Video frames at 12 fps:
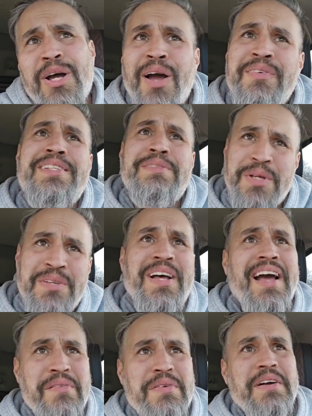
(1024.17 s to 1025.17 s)
hing,
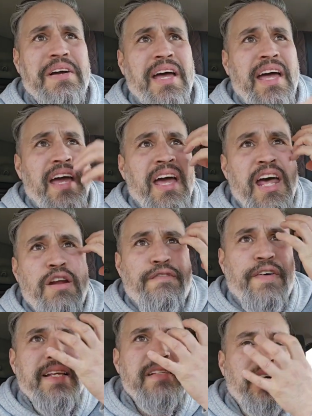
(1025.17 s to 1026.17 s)
hing, hing, and her
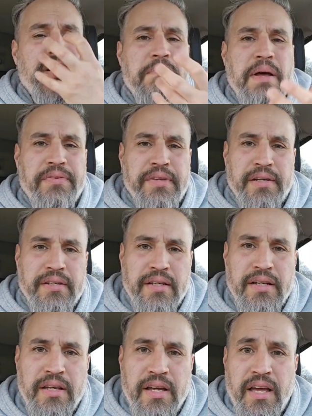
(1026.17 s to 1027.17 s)
face started melting.
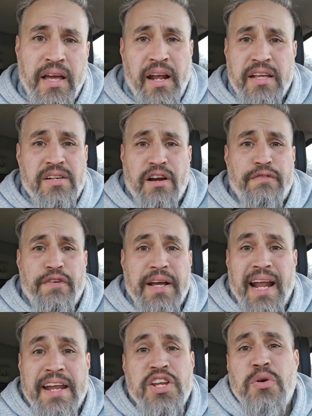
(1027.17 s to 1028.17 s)
And I started freaking,
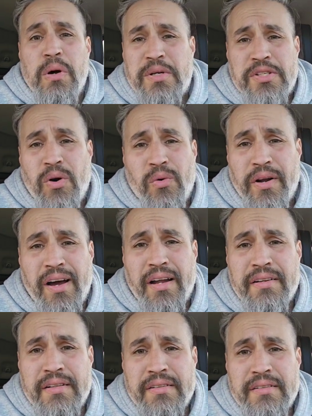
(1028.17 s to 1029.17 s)
I knew what was going
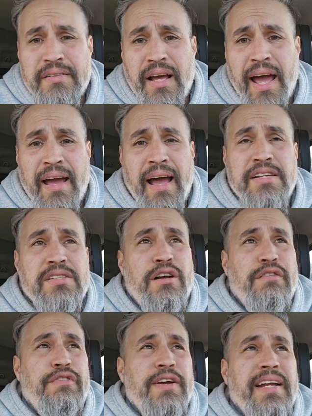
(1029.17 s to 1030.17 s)
on. I
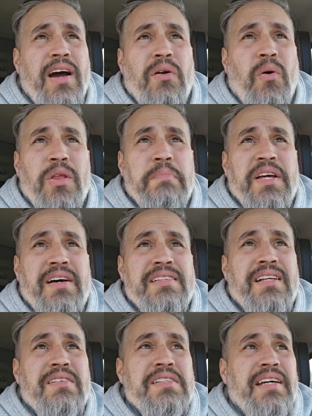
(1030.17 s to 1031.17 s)
started freaking out only because
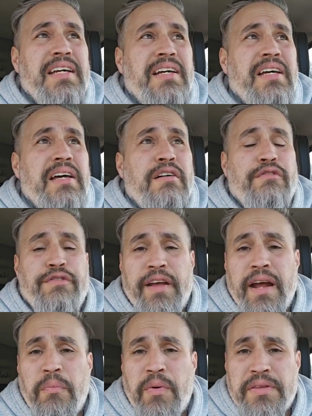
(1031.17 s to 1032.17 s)
I was like fed
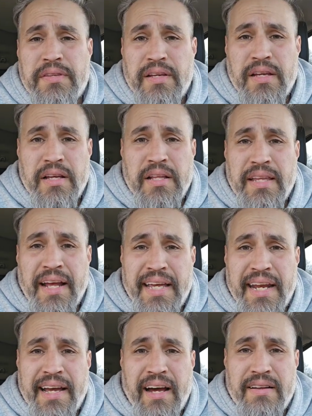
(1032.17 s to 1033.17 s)
up with not
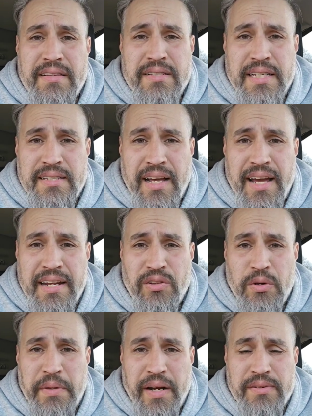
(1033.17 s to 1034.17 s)
getting out of this anxiety
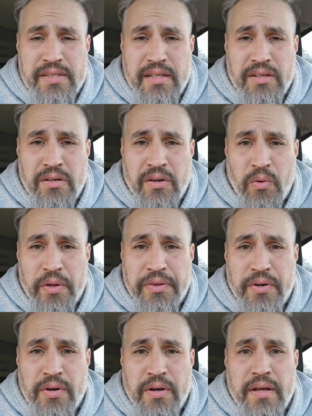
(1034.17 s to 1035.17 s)
loop that I was going
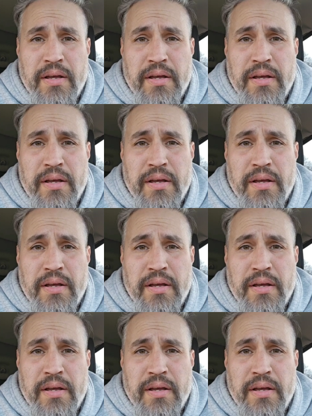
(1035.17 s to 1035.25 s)
through.